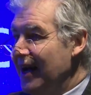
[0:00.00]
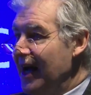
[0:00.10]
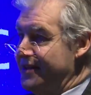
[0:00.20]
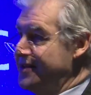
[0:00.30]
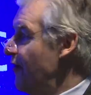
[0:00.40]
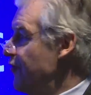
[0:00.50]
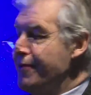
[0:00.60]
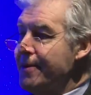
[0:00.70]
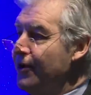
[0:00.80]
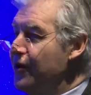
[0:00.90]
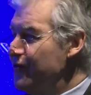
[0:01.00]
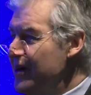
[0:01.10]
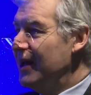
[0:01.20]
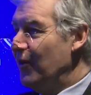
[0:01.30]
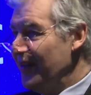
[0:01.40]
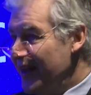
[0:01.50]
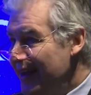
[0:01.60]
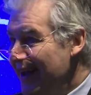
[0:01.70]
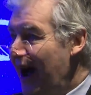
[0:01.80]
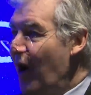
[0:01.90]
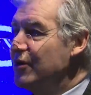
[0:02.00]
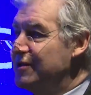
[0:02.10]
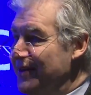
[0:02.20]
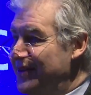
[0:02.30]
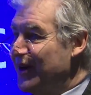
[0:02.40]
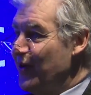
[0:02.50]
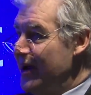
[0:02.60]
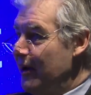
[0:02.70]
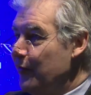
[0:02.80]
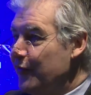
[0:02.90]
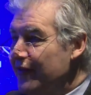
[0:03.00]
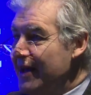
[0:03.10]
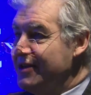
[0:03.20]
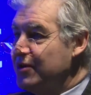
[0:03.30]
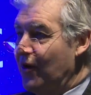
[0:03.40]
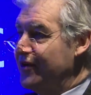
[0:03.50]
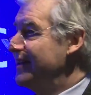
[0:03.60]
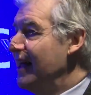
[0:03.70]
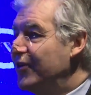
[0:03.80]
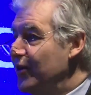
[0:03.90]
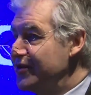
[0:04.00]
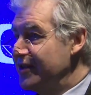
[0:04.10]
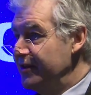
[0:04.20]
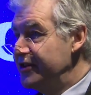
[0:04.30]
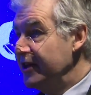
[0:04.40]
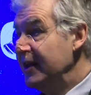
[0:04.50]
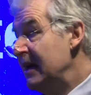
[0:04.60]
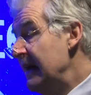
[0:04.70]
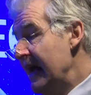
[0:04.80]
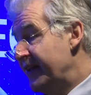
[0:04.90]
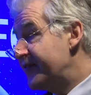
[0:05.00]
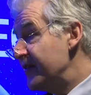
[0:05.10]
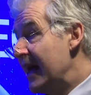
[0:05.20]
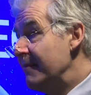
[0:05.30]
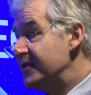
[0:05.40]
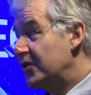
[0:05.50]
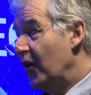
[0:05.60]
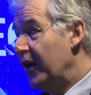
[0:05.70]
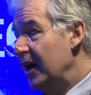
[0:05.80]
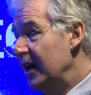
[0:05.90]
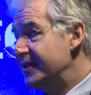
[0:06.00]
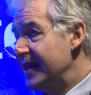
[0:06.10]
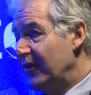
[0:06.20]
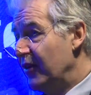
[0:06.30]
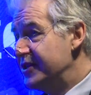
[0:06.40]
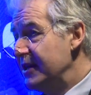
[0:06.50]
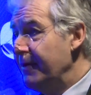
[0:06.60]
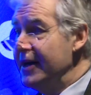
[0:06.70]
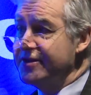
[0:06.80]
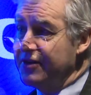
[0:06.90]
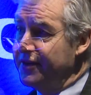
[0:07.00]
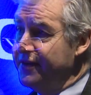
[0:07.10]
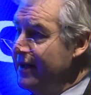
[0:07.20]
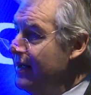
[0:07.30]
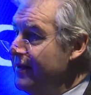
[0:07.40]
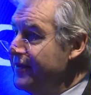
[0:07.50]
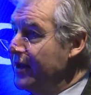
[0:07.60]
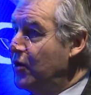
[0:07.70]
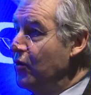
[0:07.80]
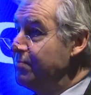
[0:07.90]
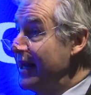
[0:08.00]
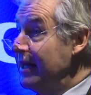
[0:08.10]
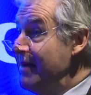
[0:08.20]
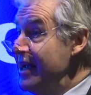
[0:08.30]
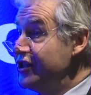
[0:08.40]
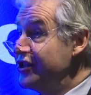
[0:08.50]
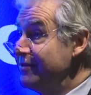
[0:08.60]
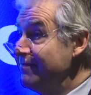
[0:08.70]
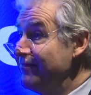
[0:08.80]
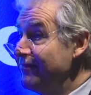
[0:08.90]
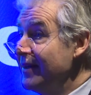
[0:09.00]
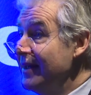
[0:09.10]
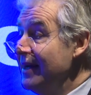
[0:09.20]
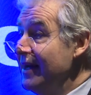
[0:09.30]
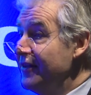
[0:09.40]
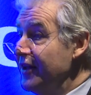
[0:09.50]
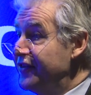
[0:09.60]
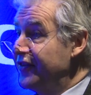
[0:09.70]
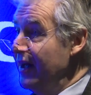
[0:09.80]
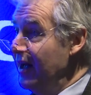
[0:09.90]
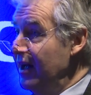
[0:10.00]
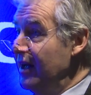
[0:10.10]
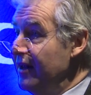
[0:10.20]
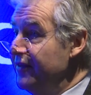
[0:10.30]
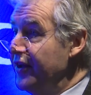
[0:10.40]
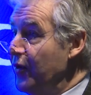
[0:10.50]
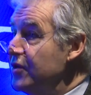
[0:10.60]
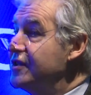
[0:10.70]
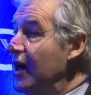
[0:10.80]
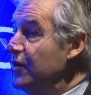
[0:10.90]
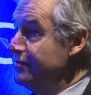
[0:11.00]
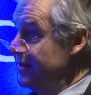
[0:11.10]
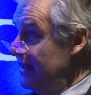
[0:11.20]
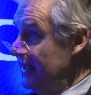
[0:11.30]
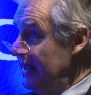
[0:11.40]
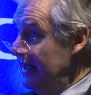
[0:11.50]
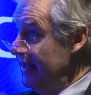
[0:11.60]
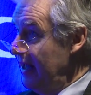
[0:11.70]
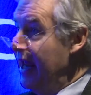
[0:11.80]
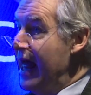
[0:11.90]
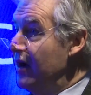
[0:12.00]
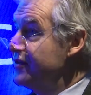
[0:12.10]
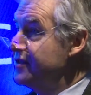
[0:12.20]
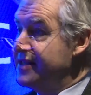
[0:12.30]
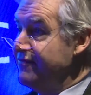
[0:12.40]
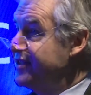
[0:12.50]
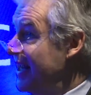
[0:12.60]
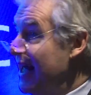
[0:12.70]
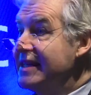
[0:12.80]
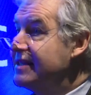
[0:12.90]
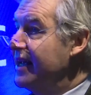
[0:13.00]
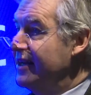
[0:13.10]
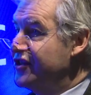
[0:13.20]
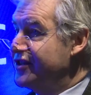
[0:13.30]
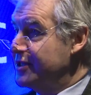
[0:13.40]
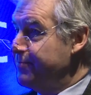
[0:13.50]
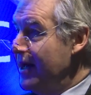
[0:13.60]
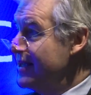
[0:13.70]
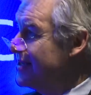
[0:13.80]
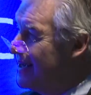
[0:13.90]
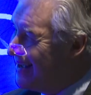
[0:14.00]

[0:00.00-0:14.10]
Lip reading: And so for people who really want the ultimate degree of image quality, they've got a solution. And 3M has got a technology based on a thing called metal mesh that also allows 70 and 80 inch displays.